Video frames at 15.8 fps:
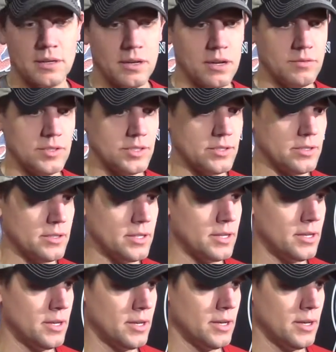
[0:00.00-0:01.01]

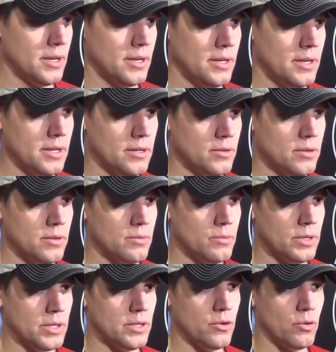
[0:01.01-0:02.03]
Obviously, you know,
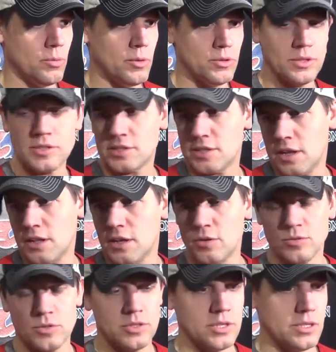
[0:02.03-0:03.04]
we know about the
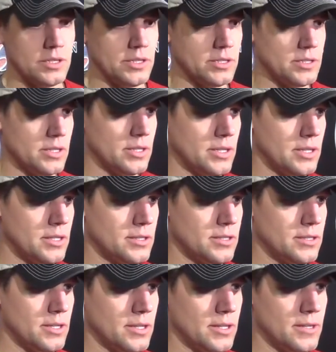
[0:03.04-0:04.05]
sellouts, and
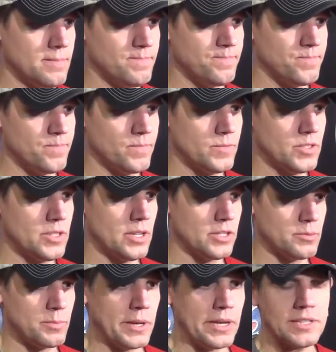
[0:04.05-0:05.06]
it's not
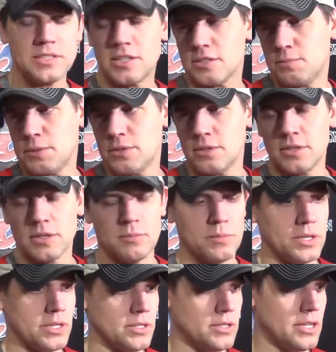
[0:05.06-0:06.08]
as big as this building,
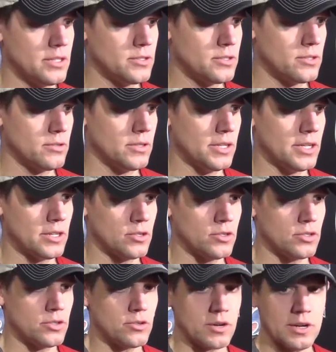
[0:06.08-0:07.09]
but they certainly a
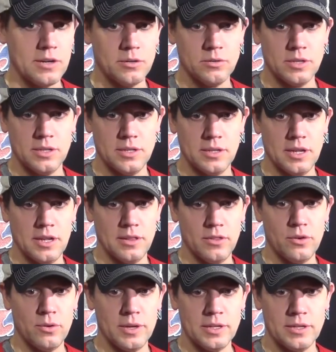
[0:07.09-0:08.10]
good crowd,
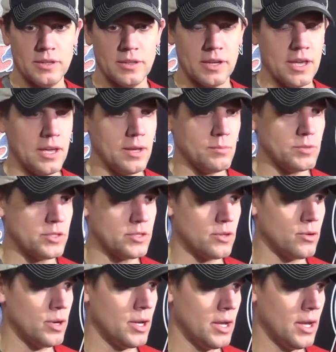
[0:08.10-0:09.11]
and they're into the game.
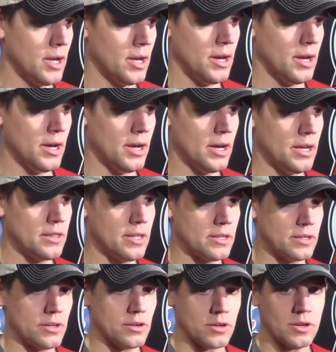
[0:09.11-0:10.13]
So I
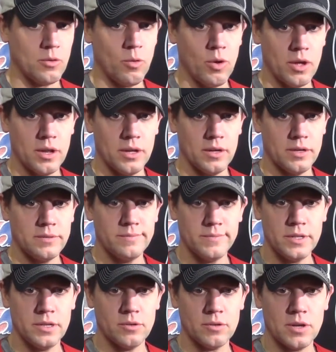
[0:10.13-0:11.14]
think they're going to want to,
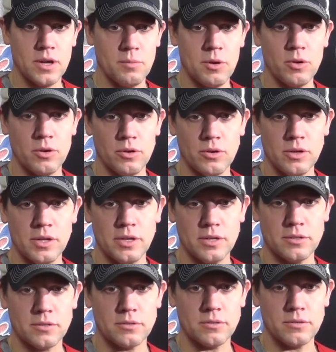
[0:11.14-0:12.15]
you know, come out early
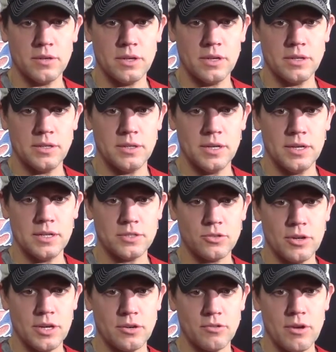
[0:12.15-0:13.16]
and
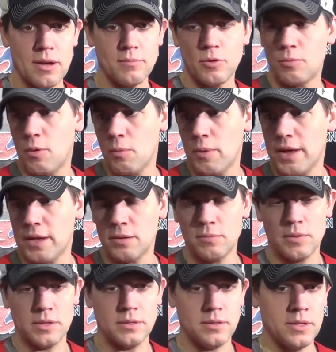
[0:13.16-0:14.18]
try and grab the
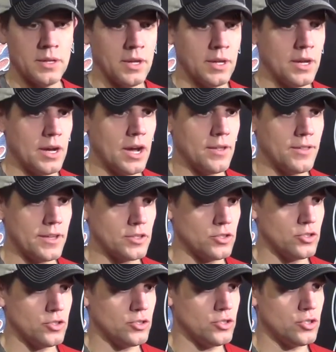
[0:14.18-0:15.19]
momentum. And I
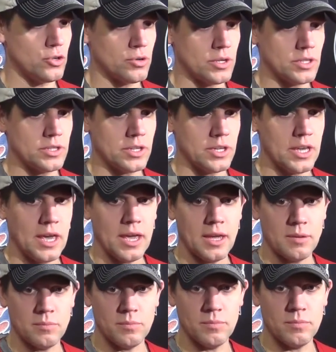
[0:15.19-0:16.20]
think during the
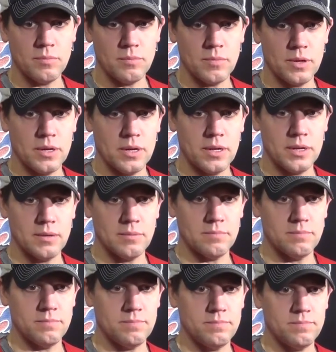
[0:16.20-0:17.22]
game,
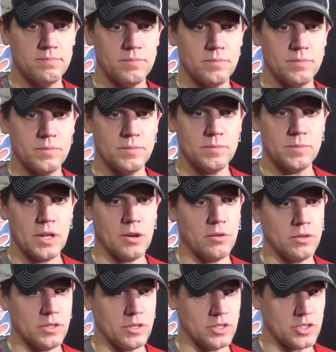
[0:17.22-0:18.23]
not
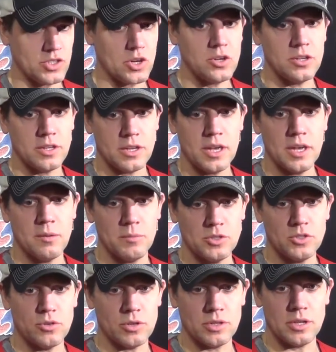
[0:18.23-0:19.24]
only the start of the game,
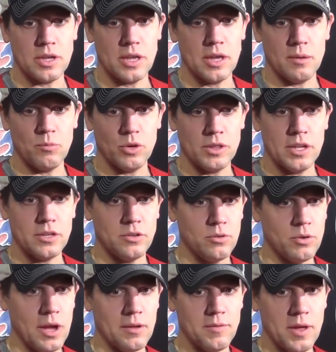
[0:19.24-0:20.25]
but during the game when they
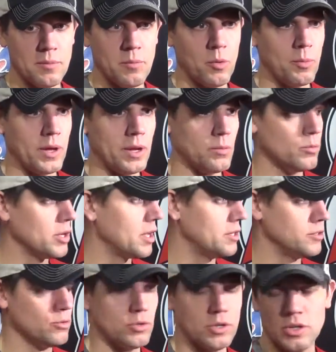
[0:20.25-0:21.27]
do have that momentum, we got
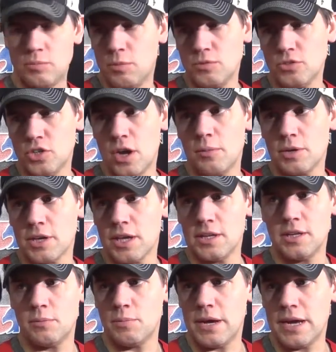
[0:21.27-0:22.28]
to do a good job of
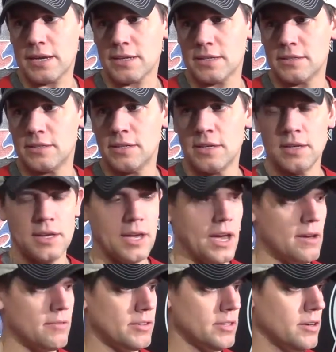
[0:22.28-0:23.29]
getting it back and
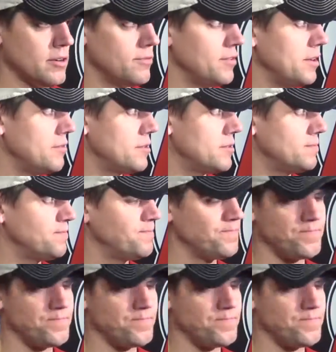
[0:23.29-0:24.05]
have it in our favor.